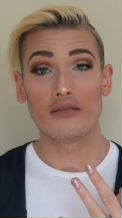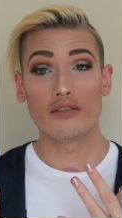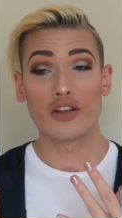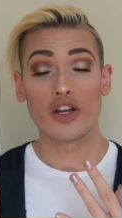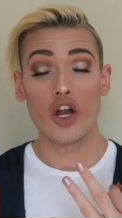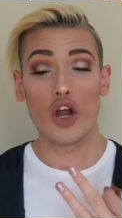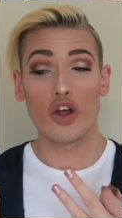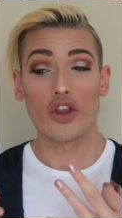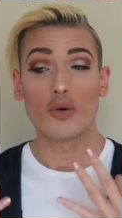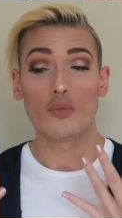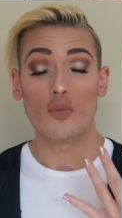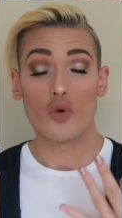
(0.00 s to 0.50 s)

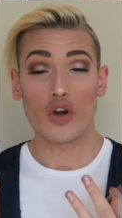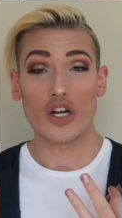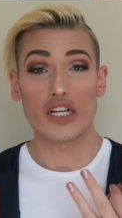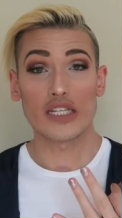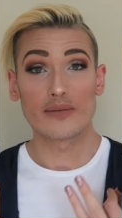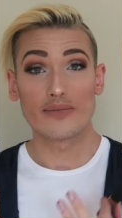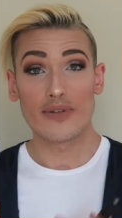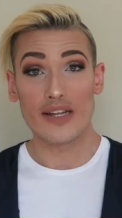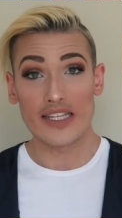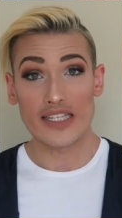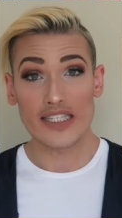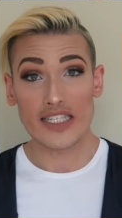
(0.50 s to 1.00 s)
you know, the more
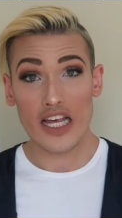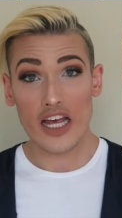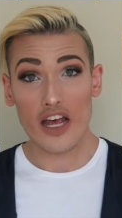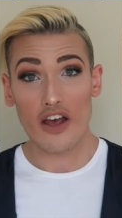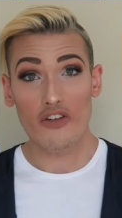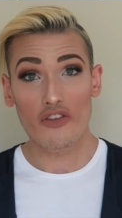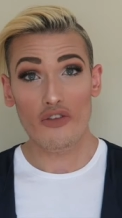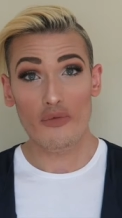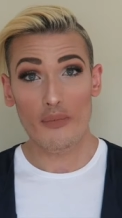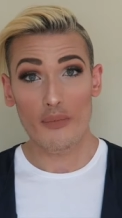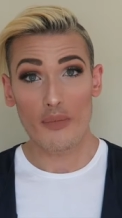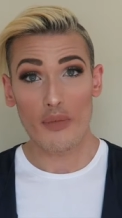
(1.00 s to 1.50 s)

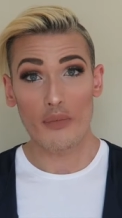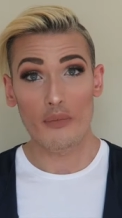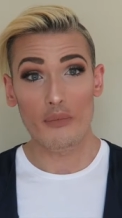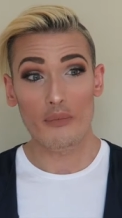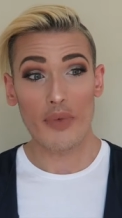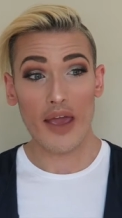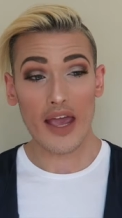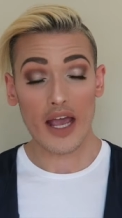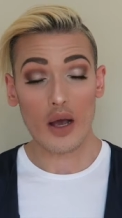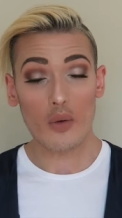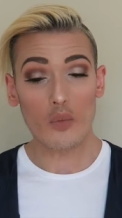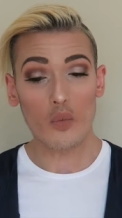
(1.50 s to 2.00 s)
expensive
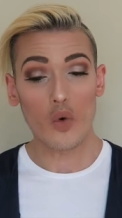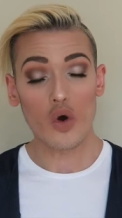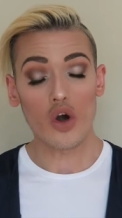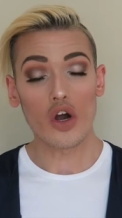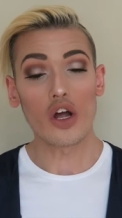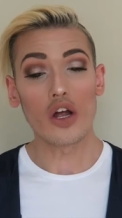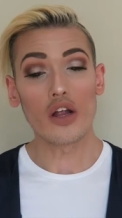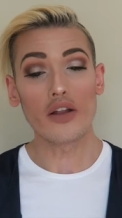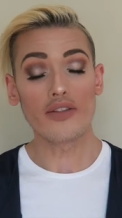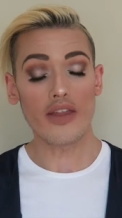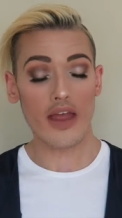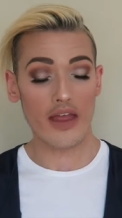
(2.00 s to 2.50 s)
makeup
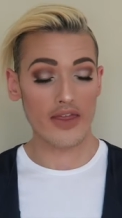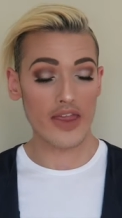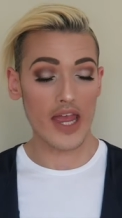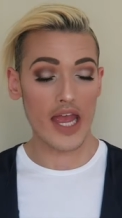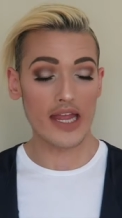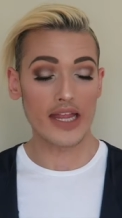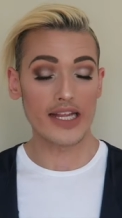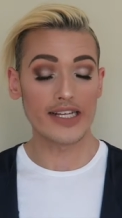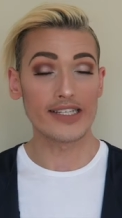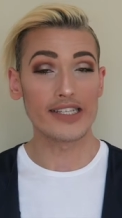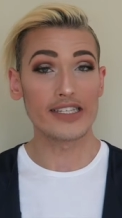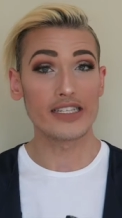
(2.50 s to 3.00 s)
world,
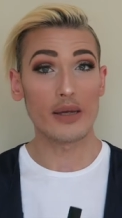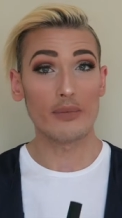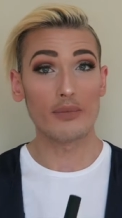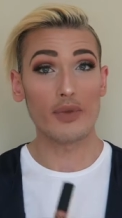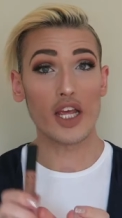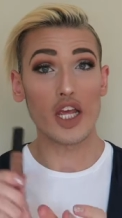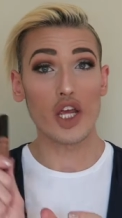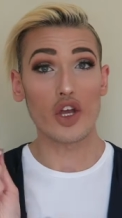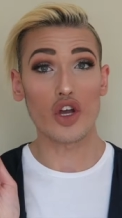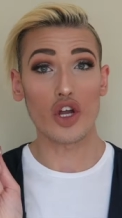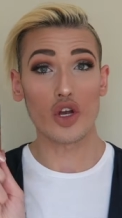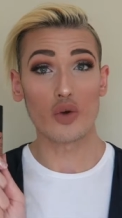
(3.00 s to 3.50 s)
then this is
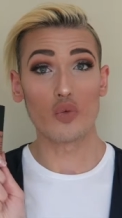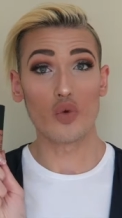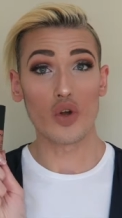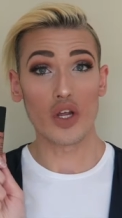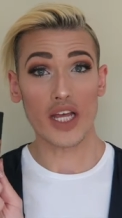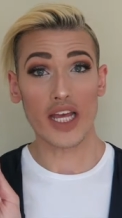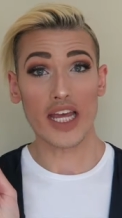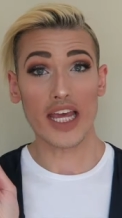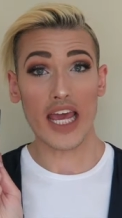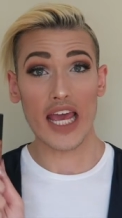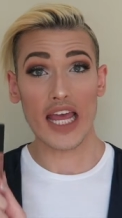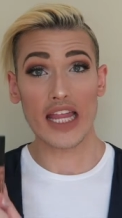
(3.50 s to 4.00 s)
something you can
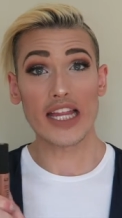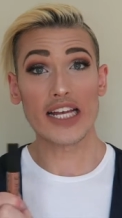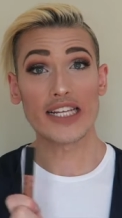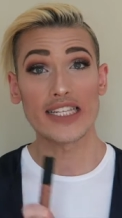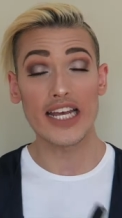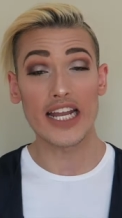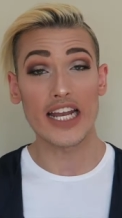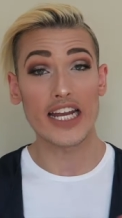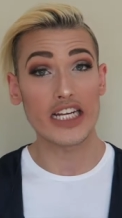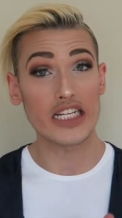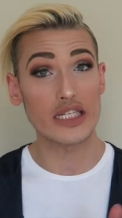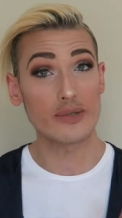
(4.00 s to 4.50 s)
really get
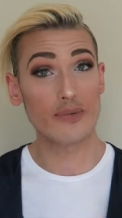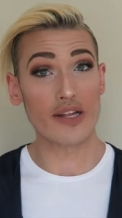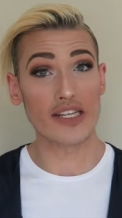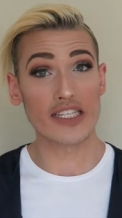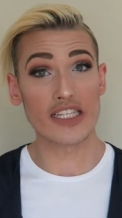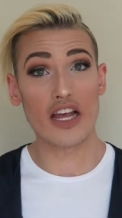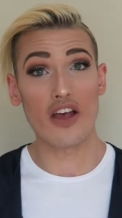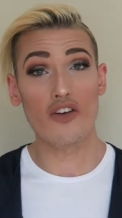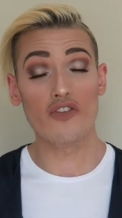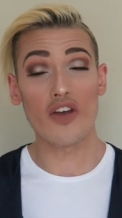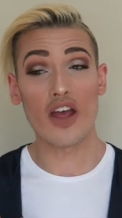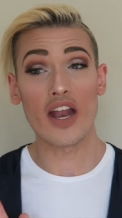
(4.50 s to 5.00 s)
that's
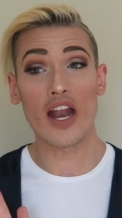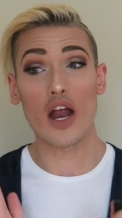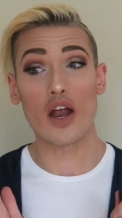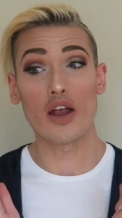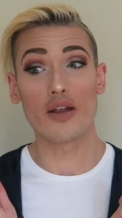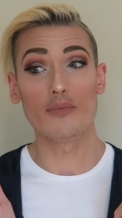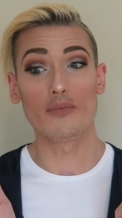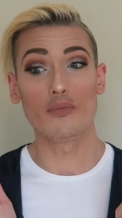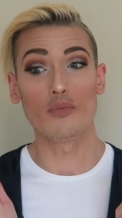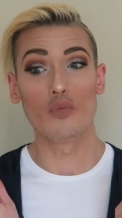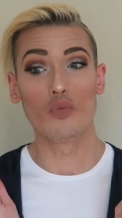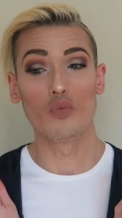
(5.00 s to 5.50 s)
inexpensive. And I